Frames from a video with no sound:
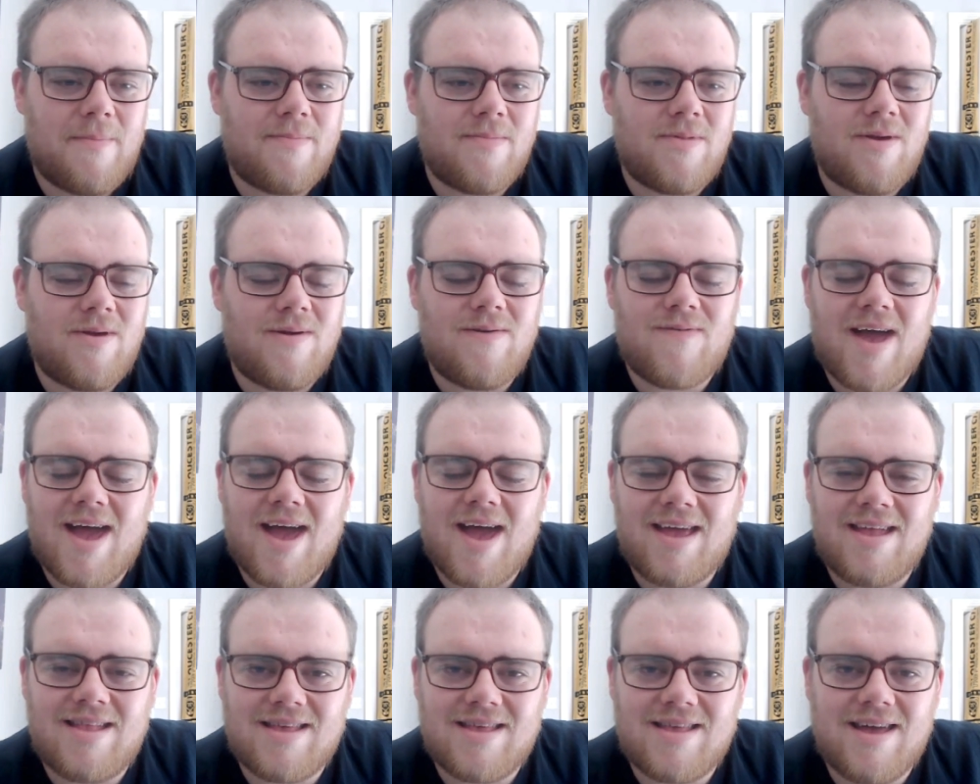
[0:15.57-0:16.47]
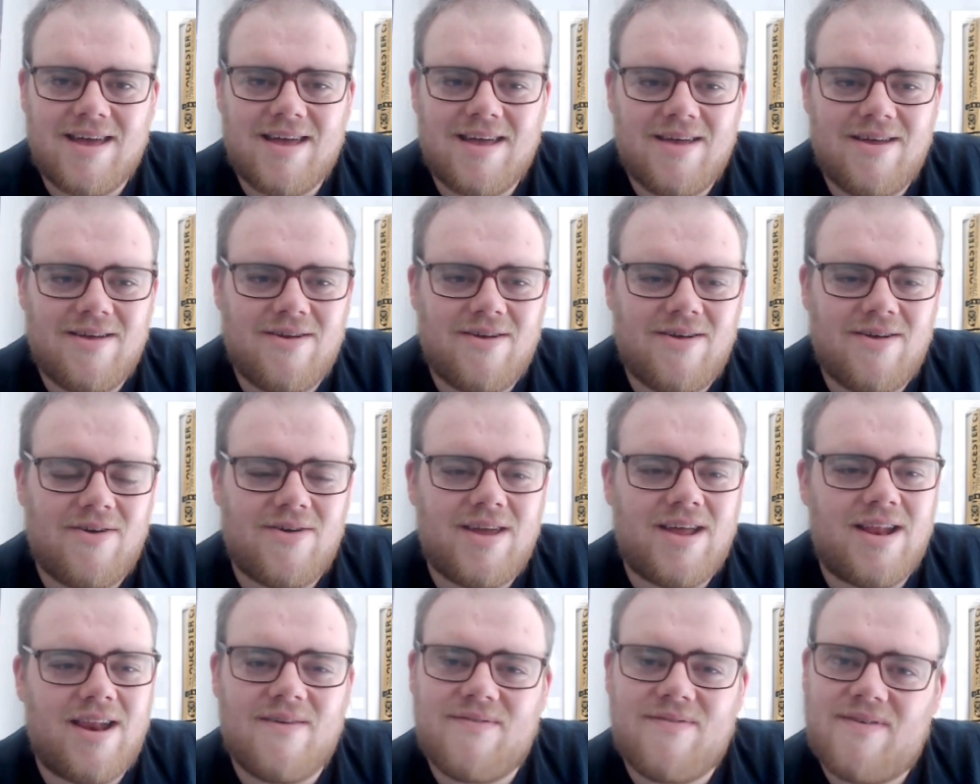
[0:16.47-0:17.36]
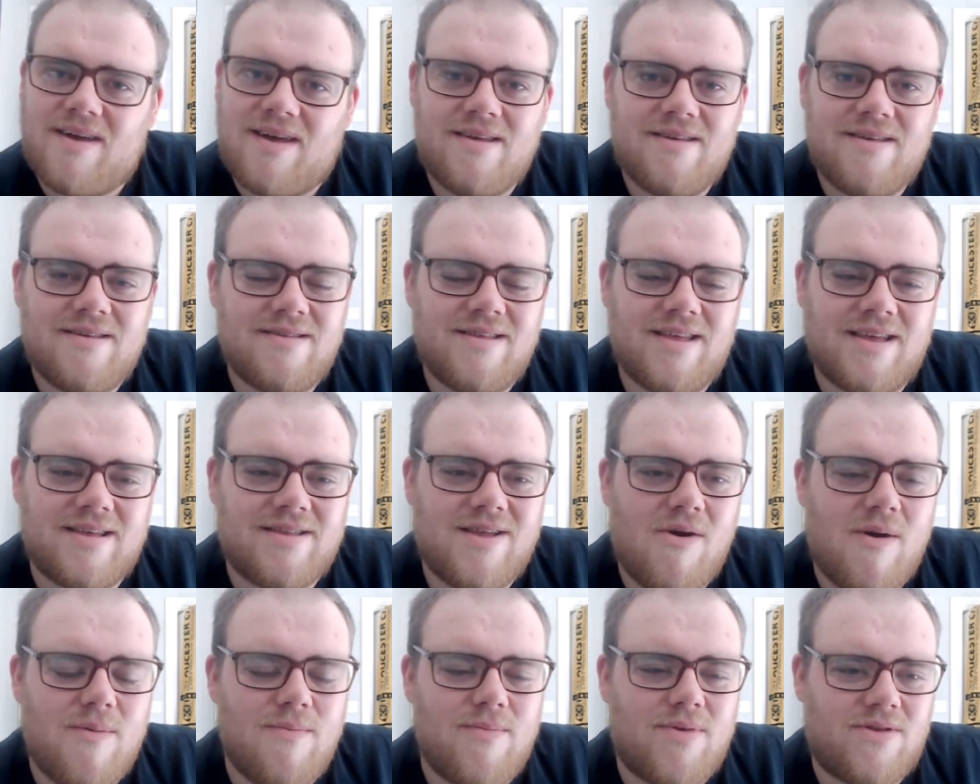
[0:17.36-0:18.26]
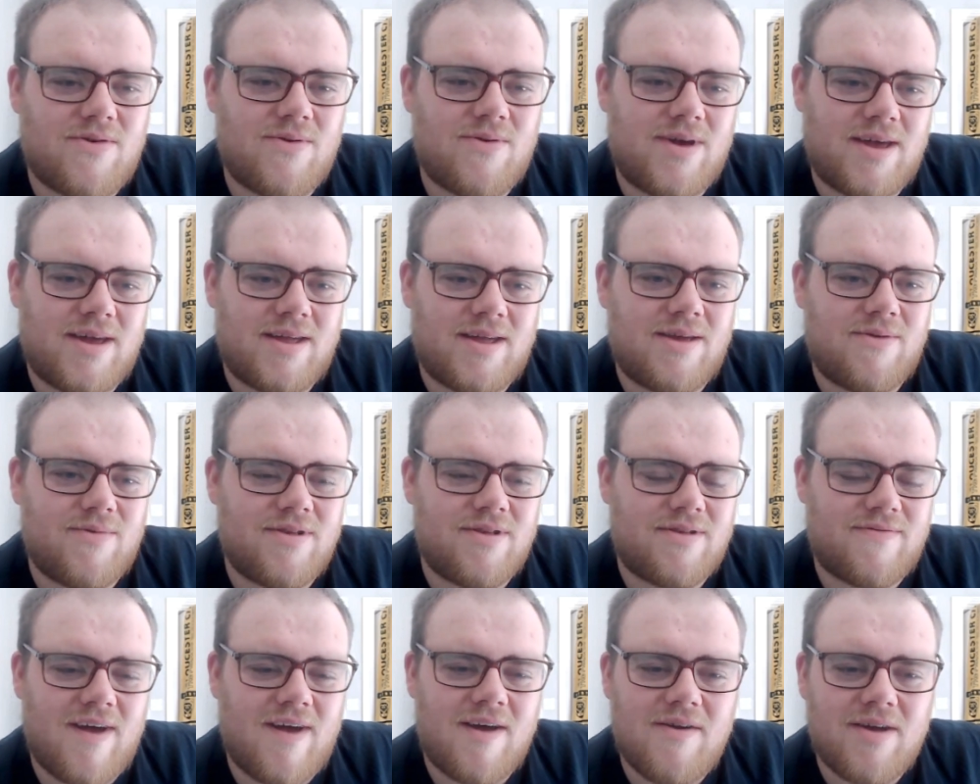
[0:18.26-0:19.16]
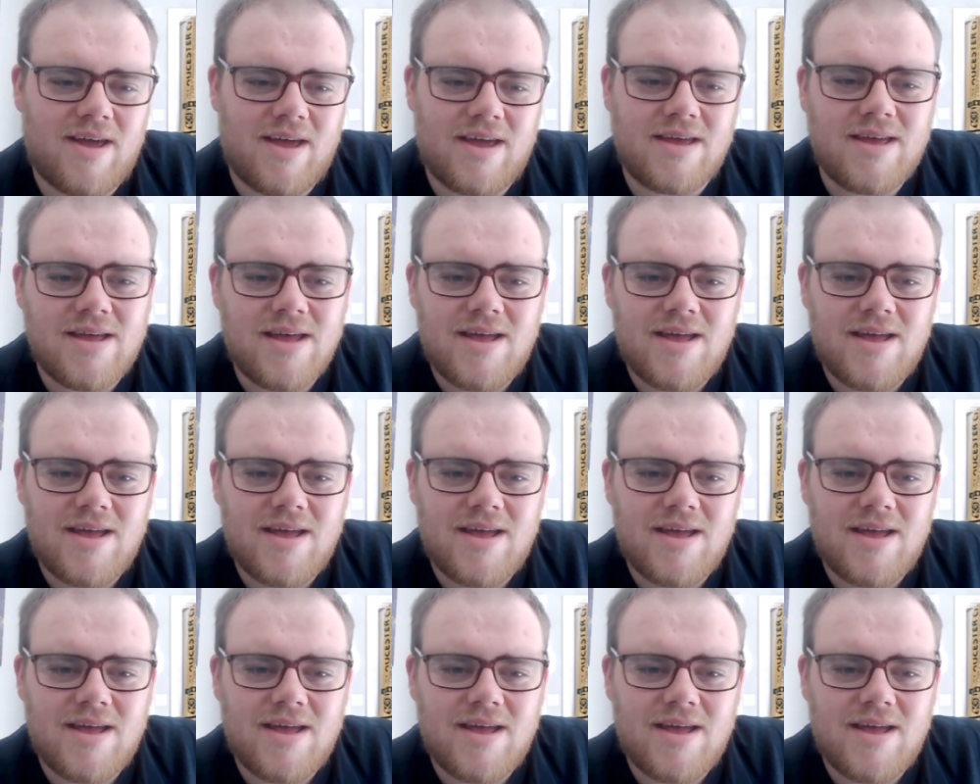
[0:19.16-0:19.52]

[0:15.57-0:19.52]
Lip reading: You either hate it or you love it. There's no in between. It was very,